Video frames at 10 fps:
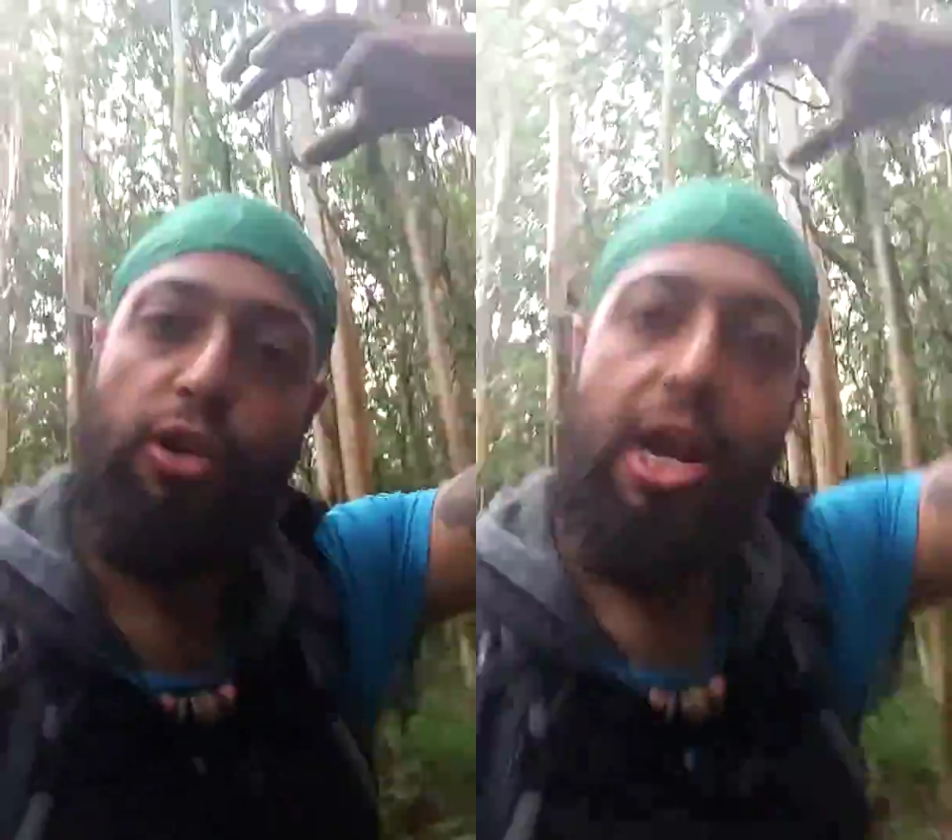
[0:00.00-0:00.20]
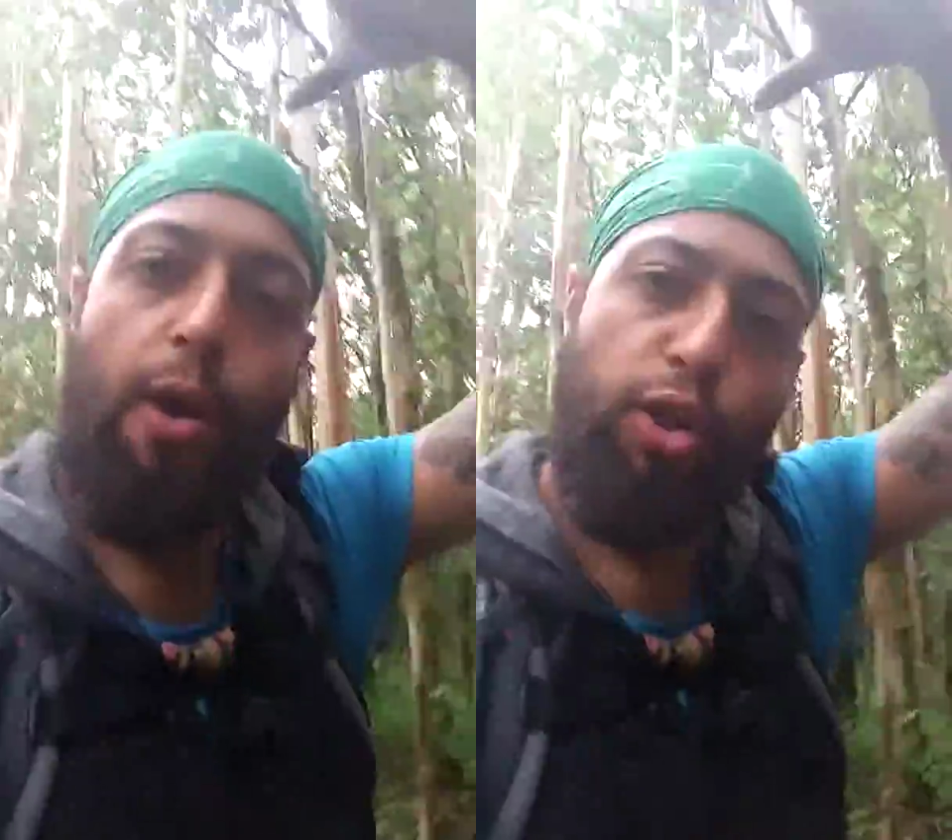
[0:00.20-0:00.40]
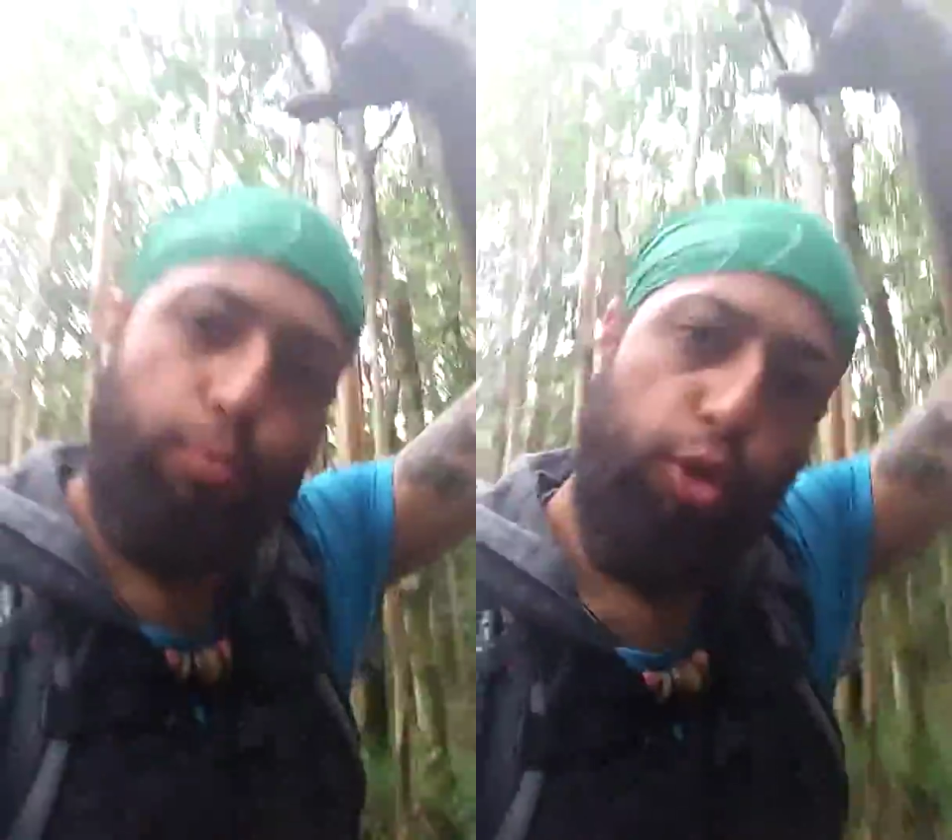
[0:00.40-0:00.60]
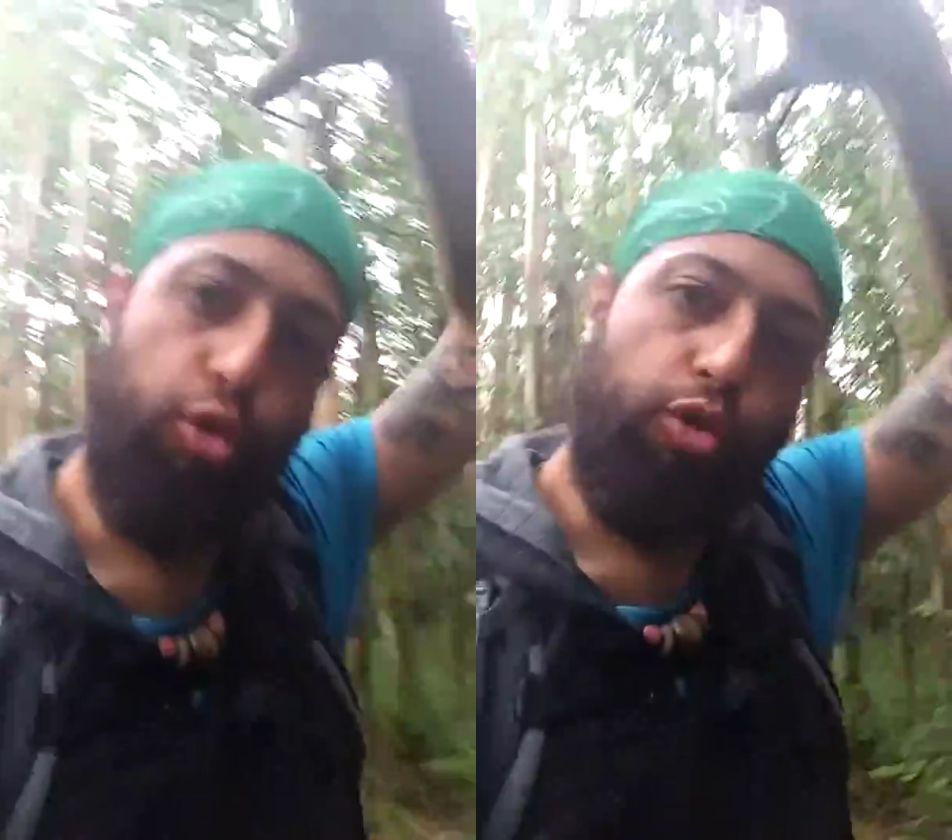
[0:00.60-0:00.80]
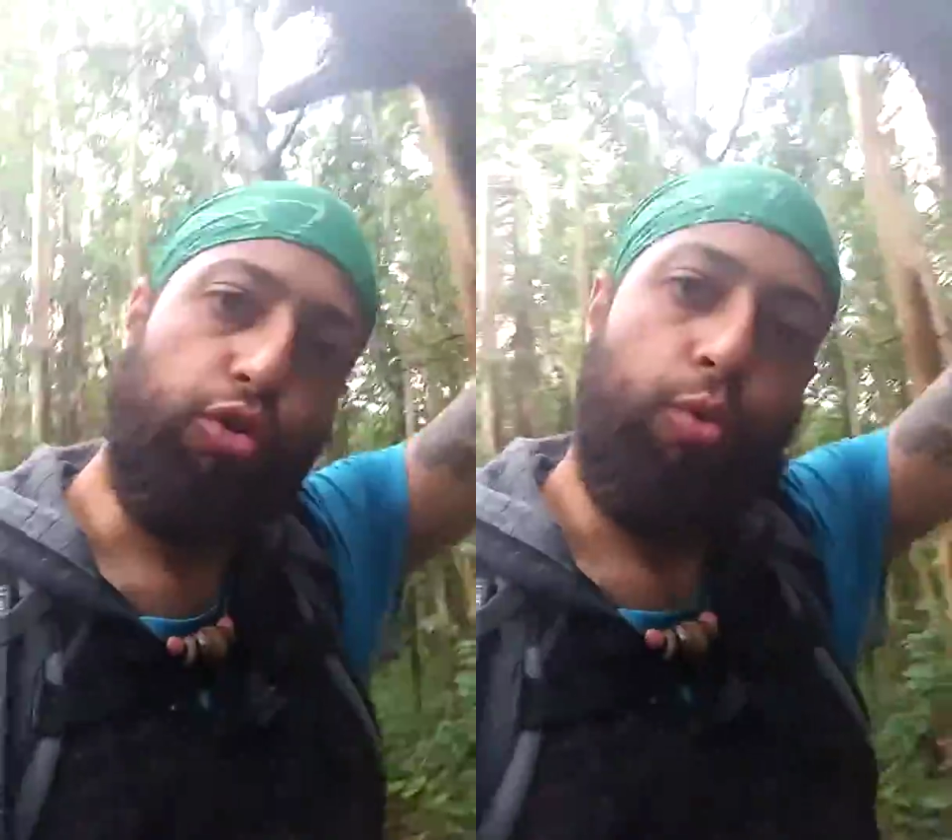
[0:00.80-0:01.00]
showers,
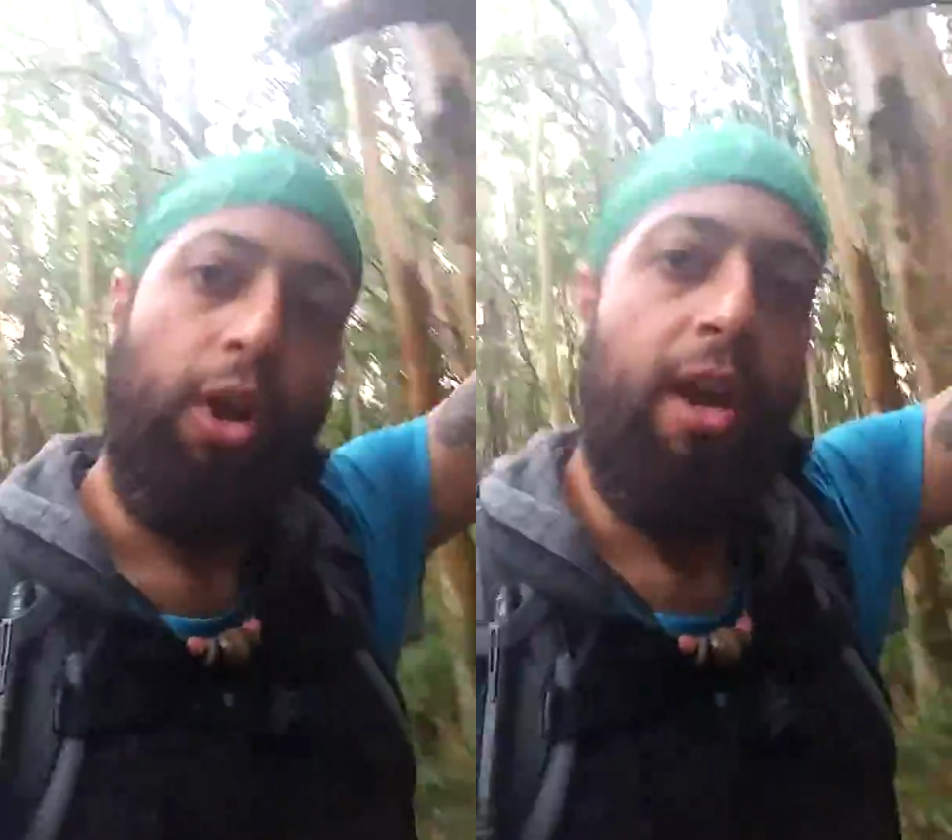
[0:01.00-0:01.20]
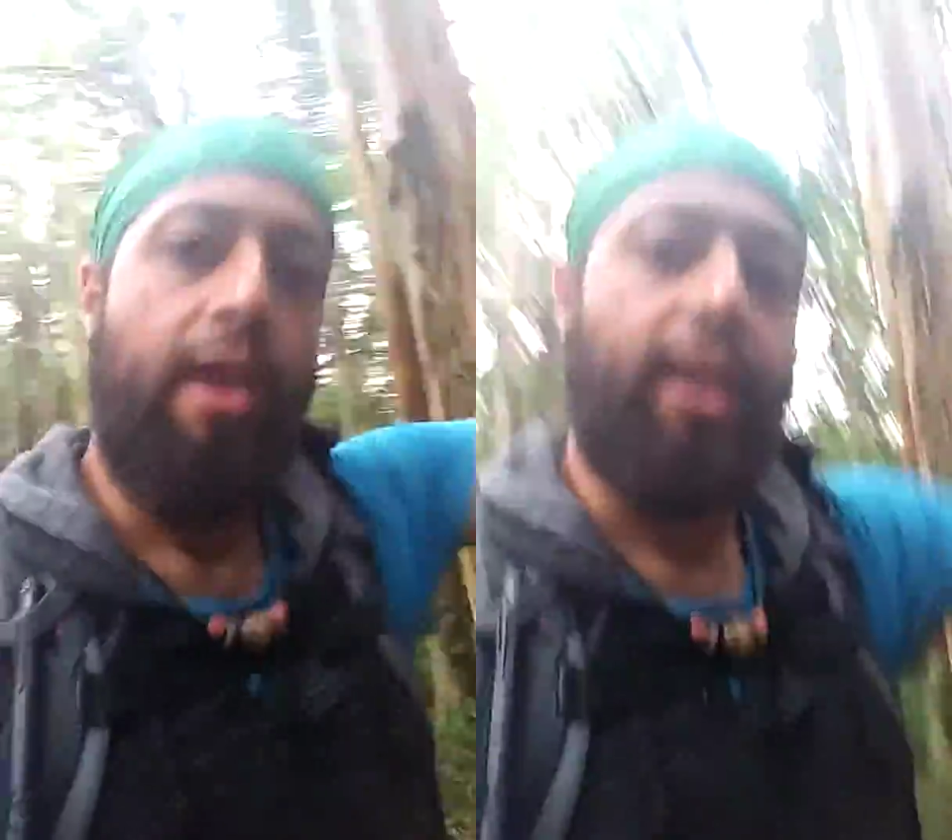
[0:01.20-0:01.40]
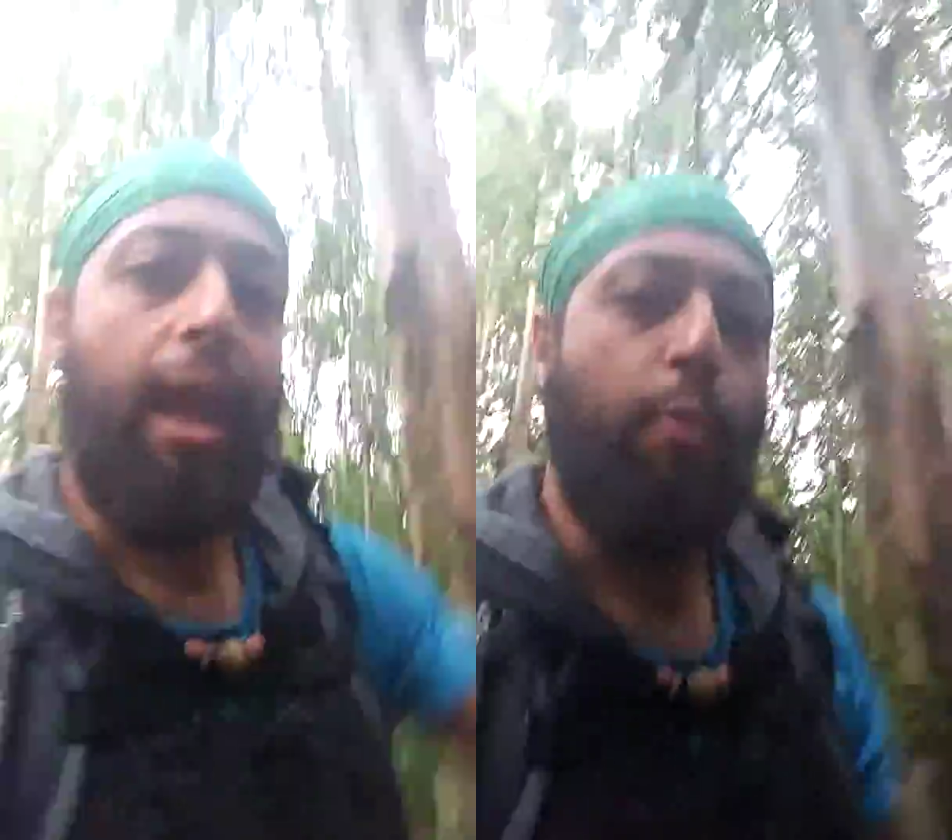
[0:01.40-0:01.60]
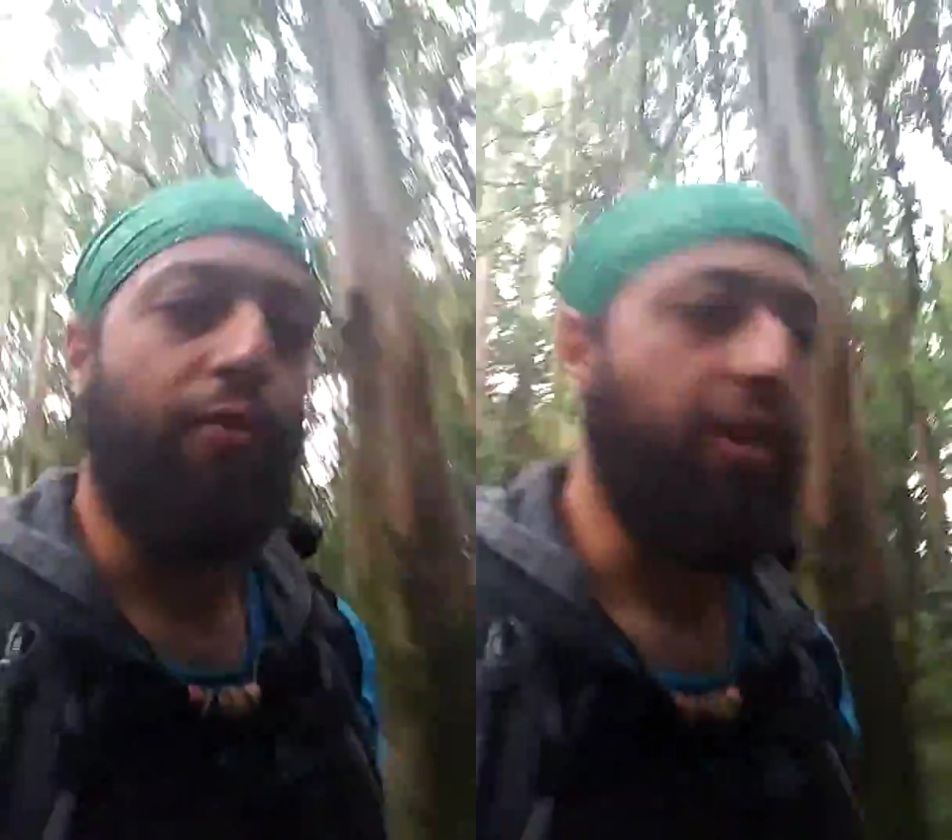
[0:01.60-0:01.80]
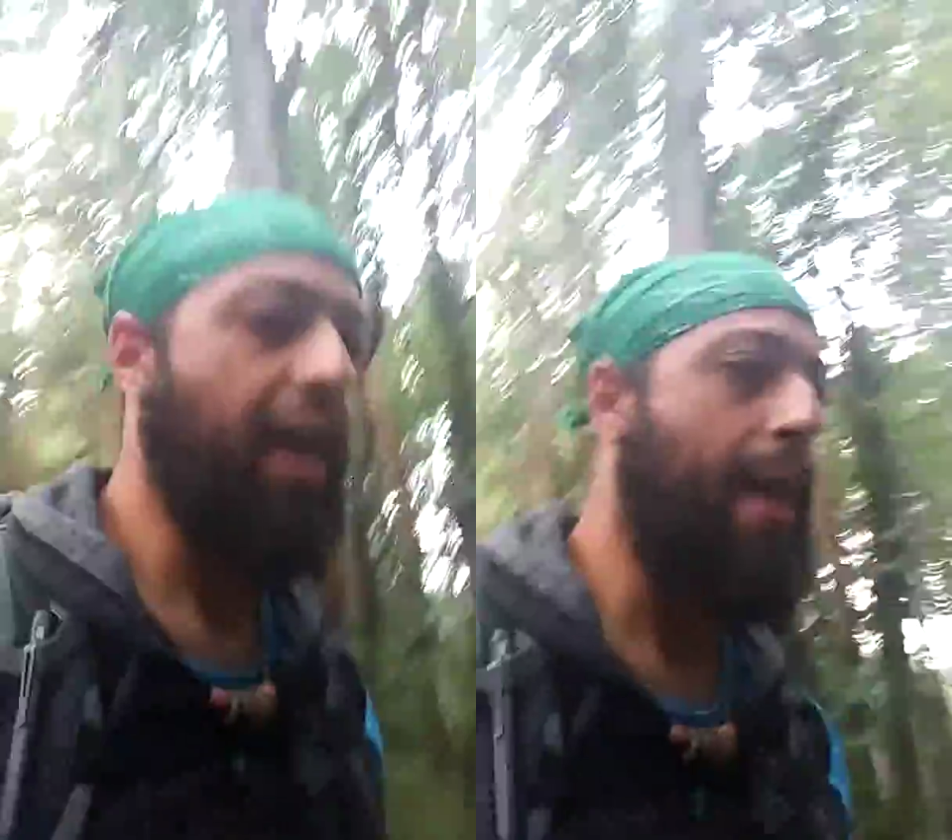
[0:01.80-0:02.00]
came over
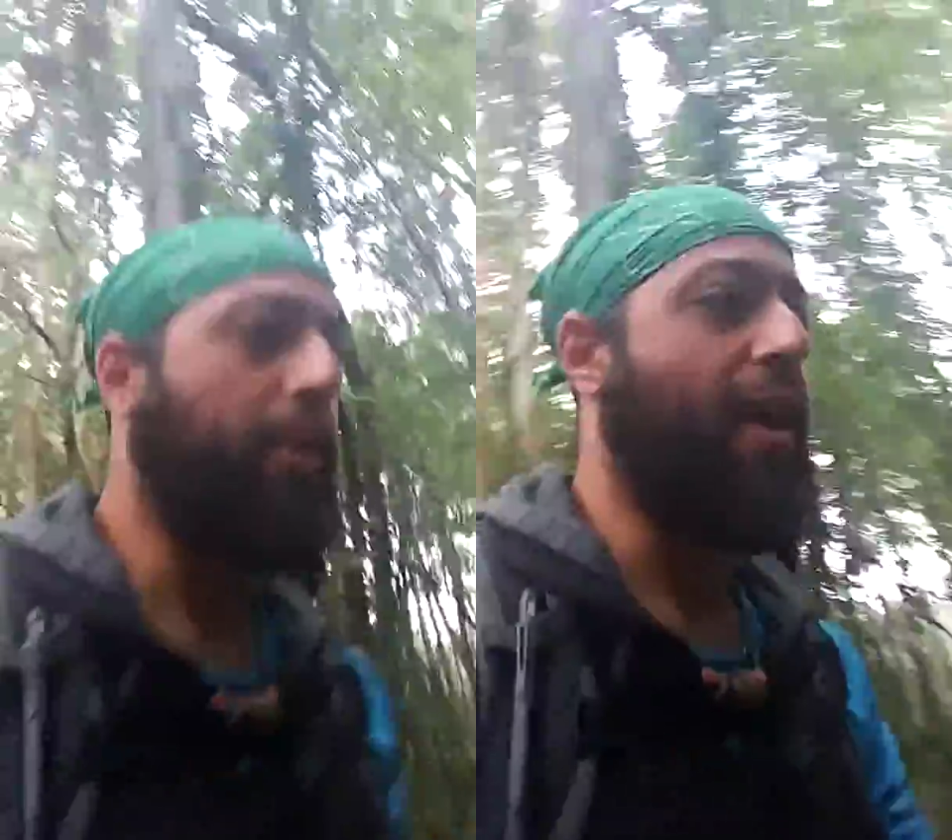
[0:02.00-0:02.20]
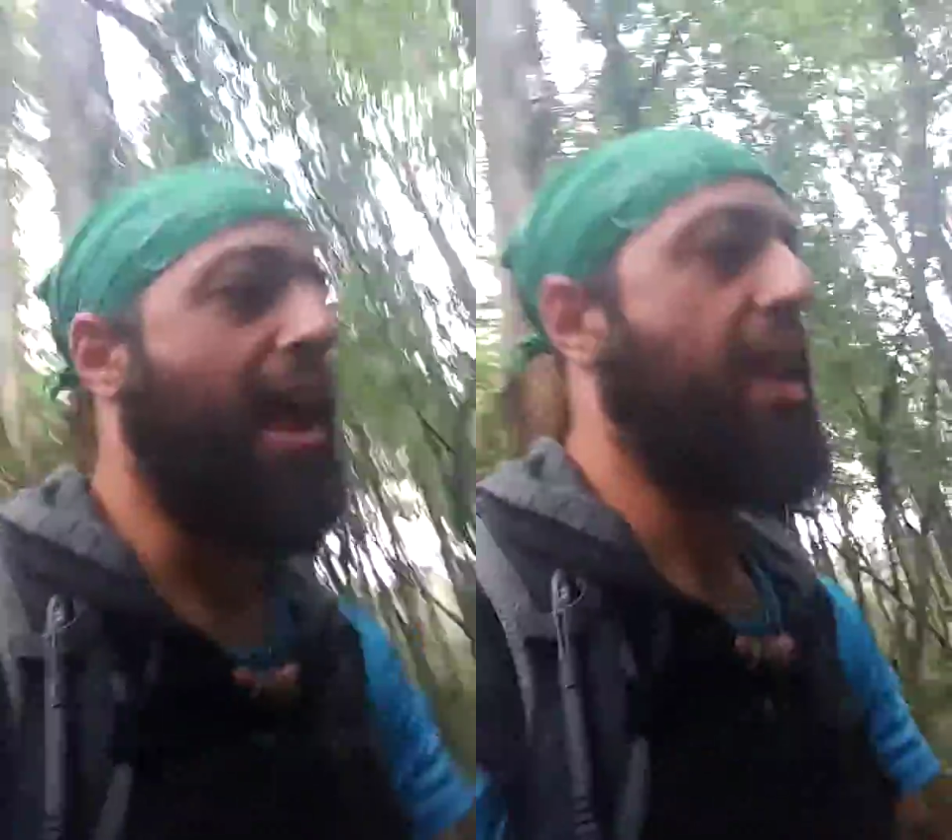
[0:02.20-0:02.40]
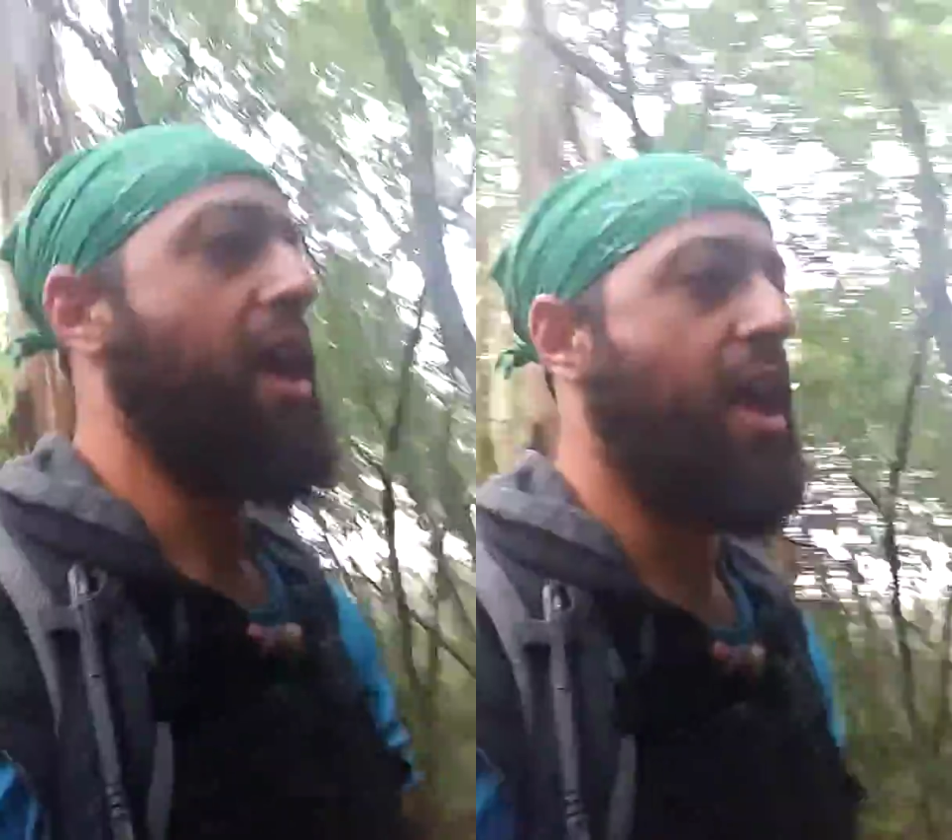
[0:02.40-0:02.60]
the top of your head.